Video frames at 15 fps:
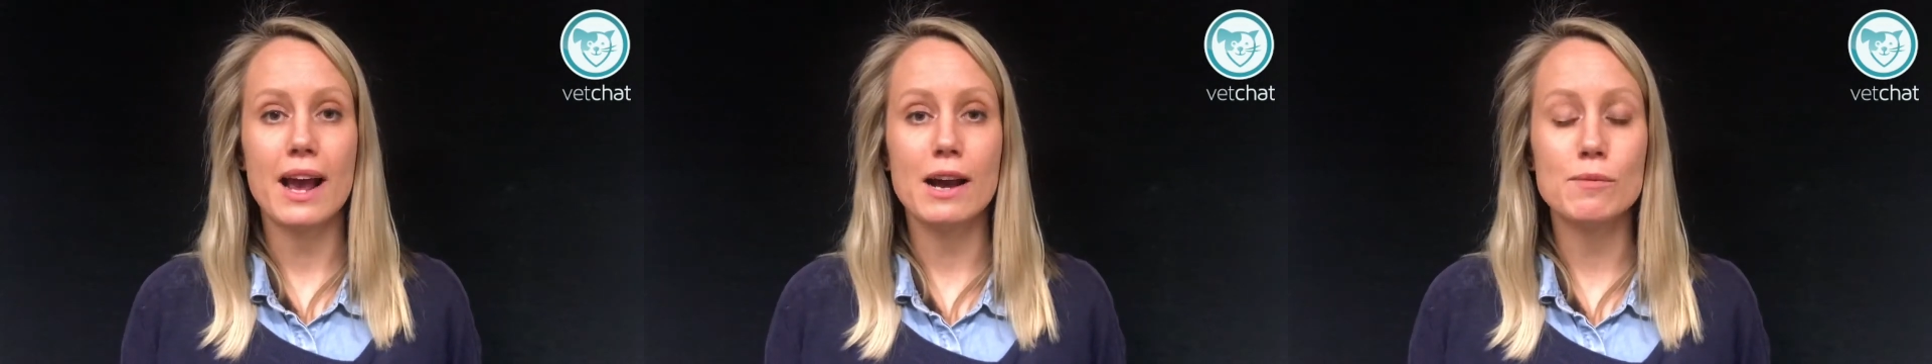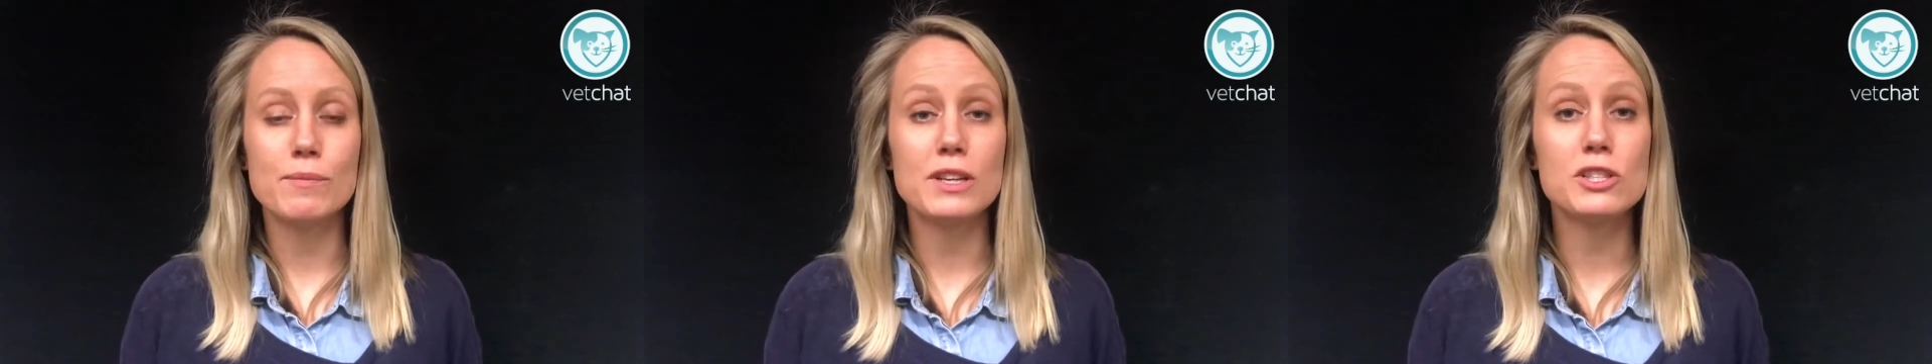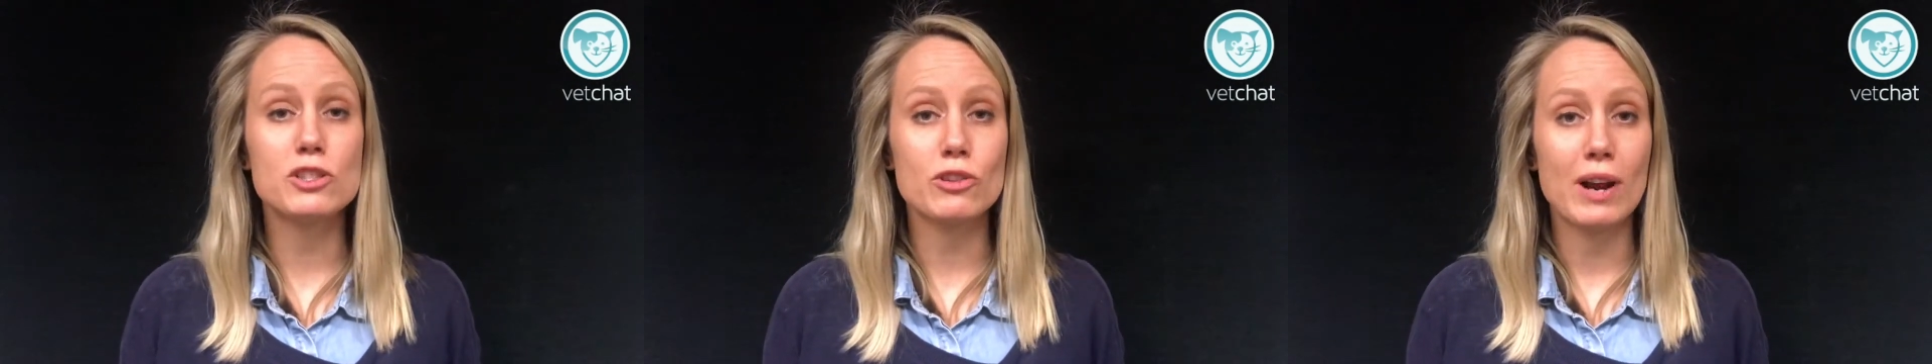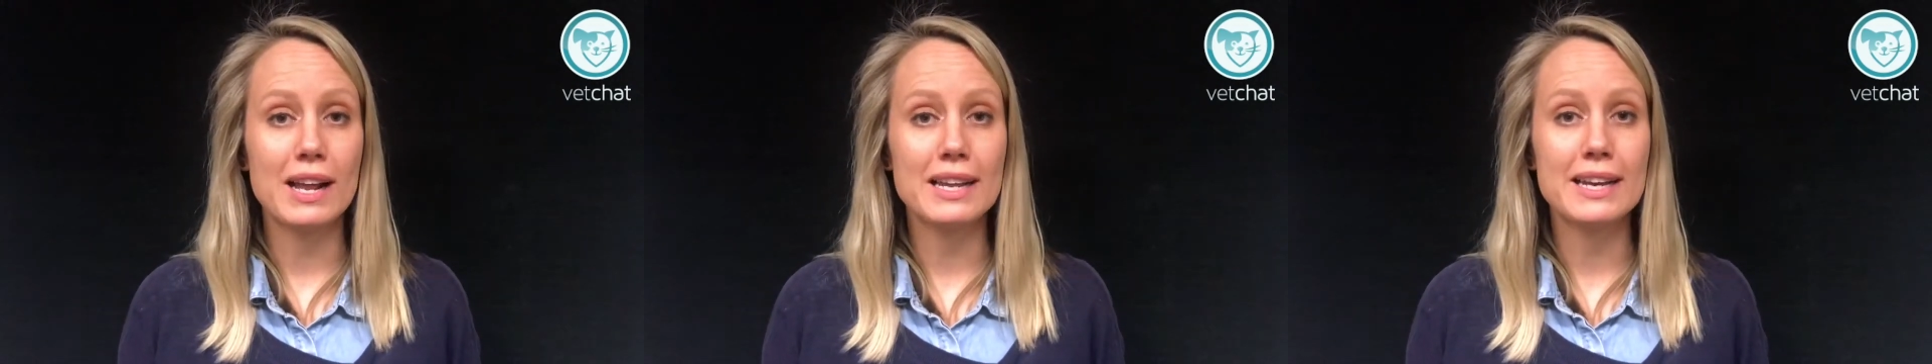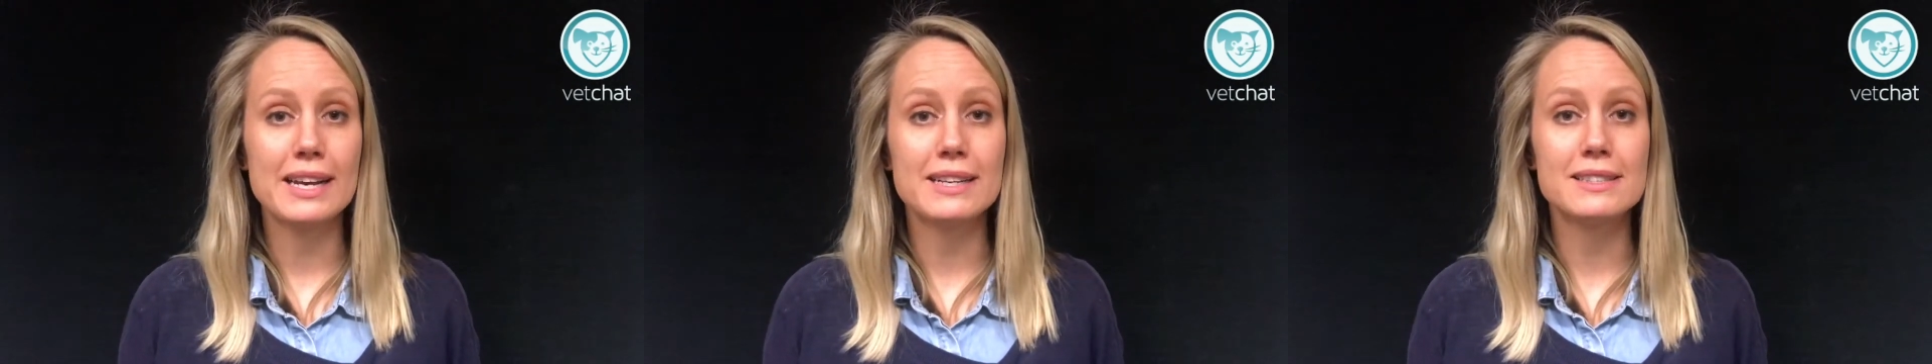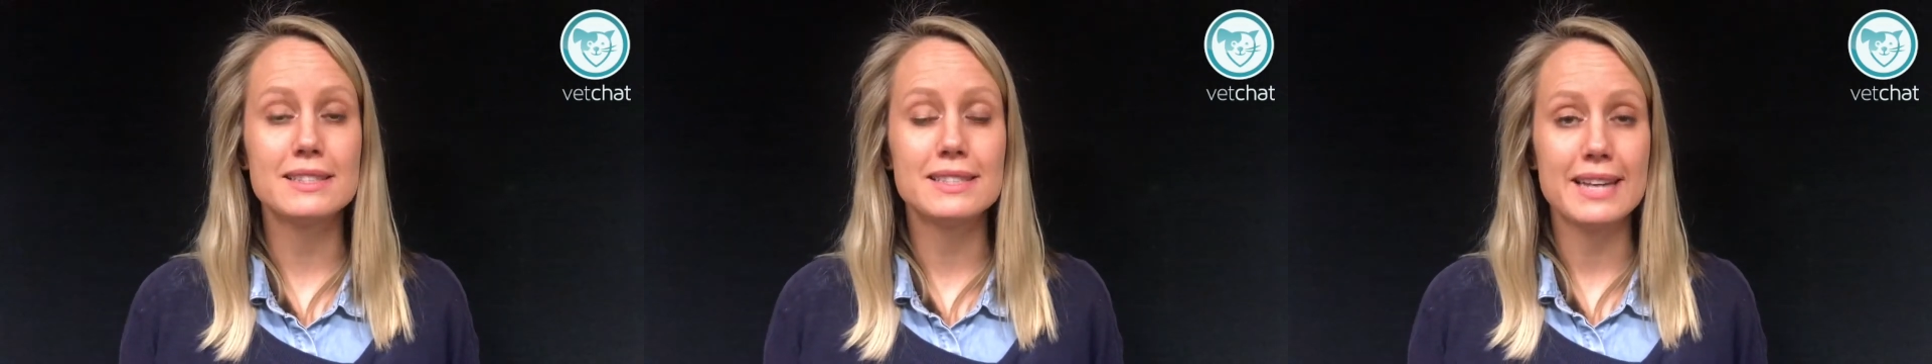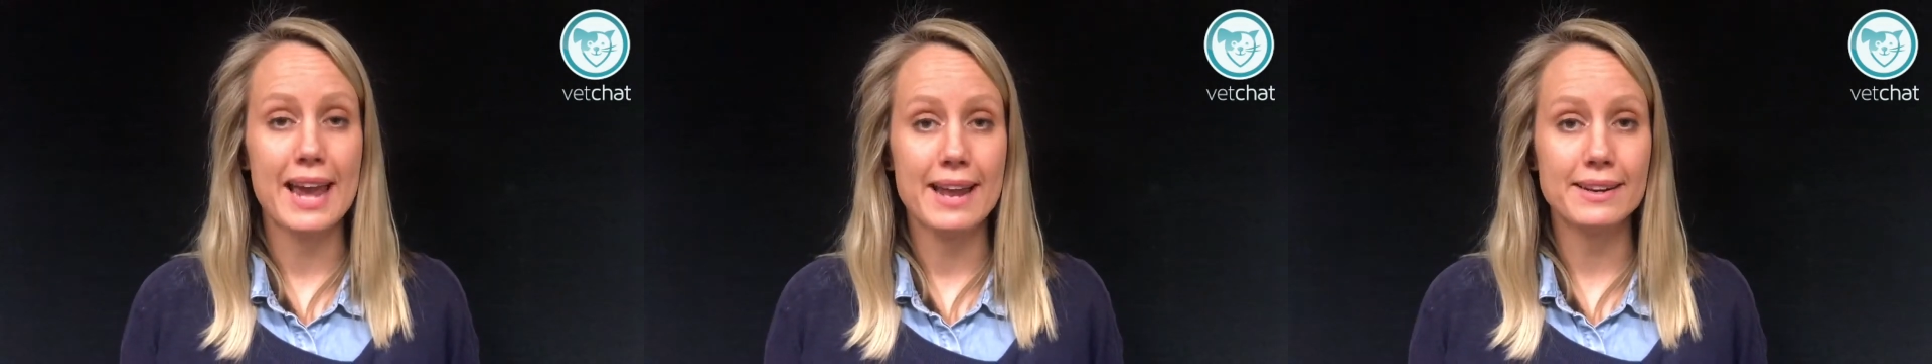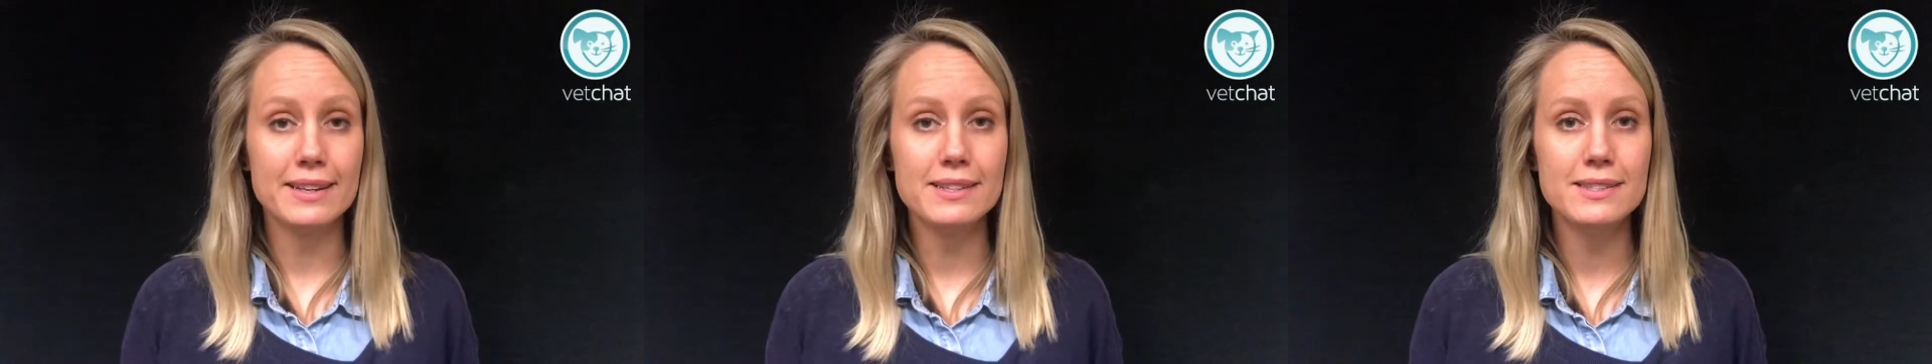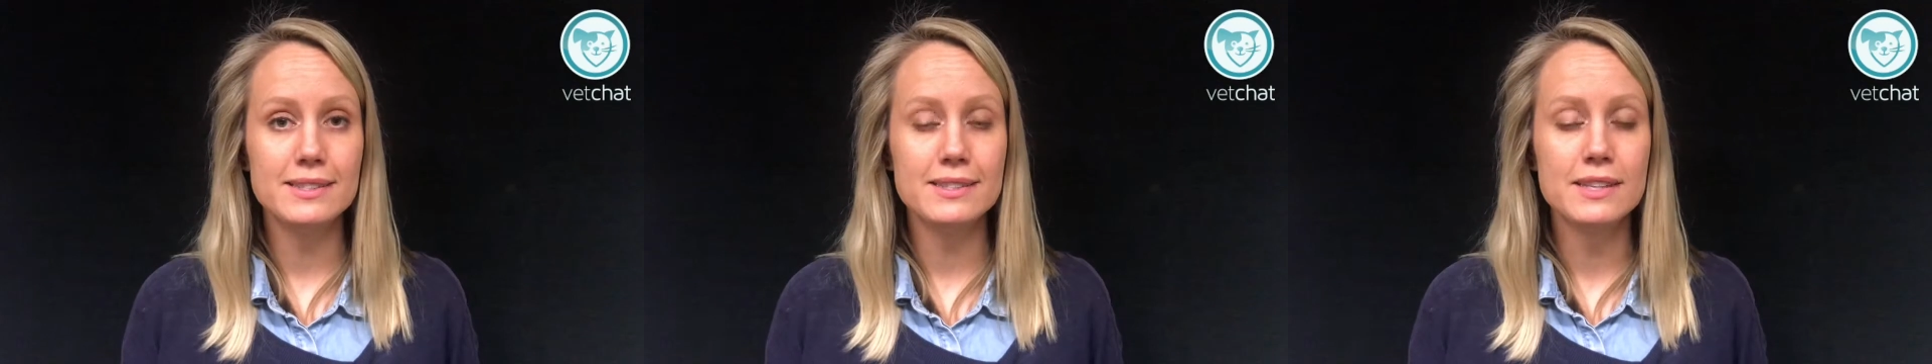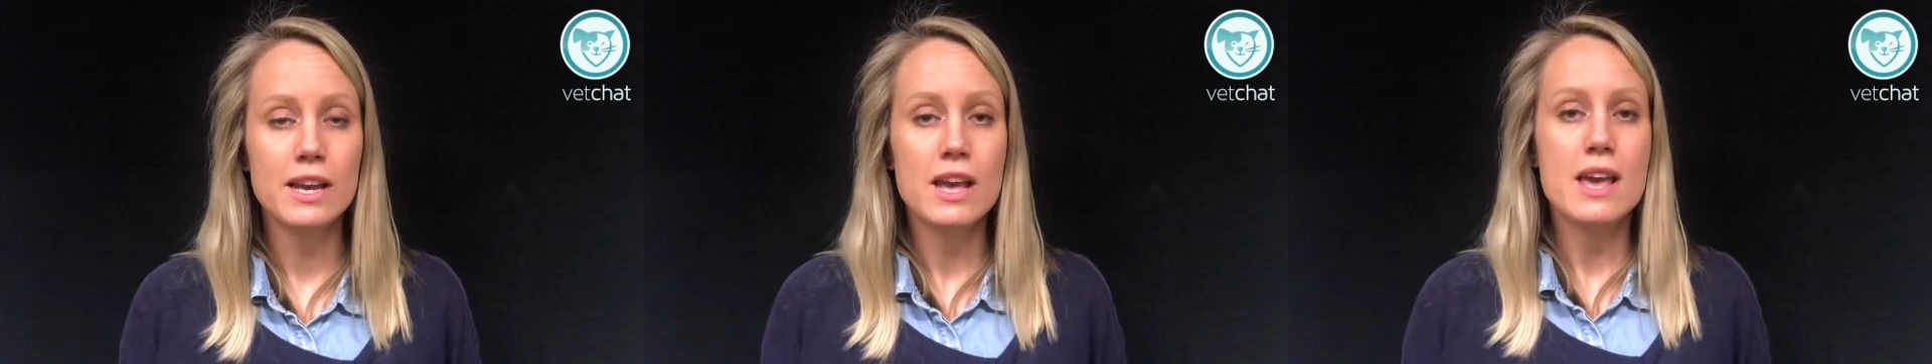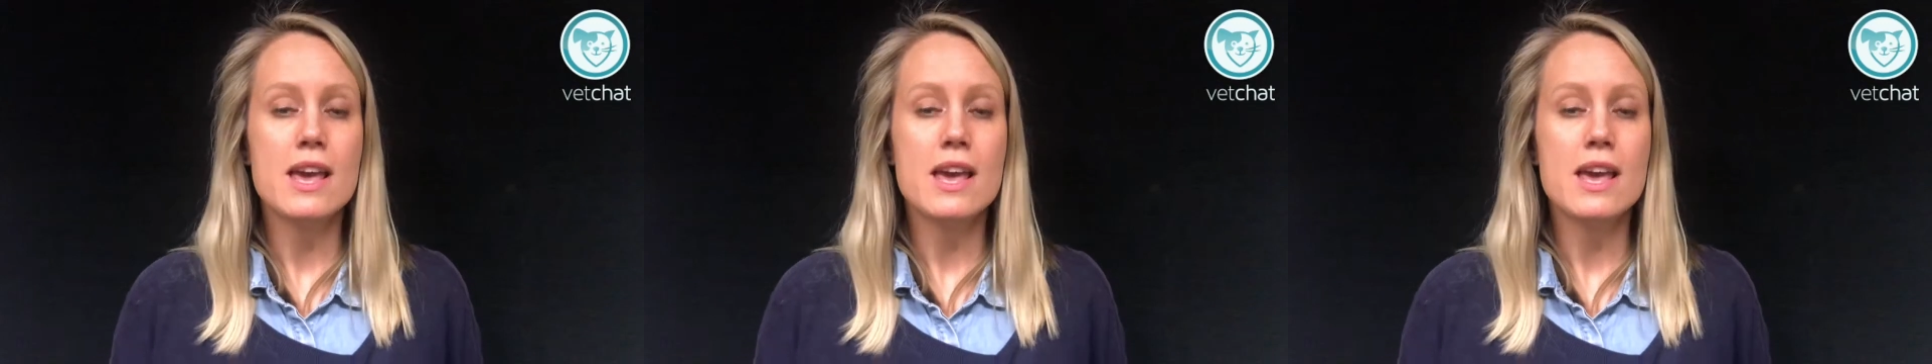Australian standards.